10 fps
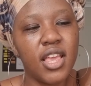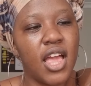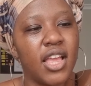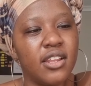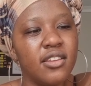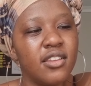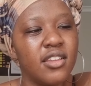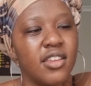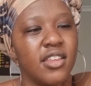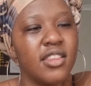And
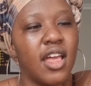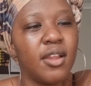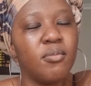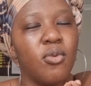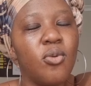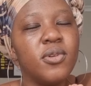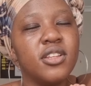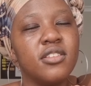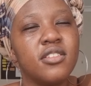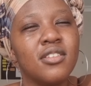that
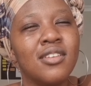moment,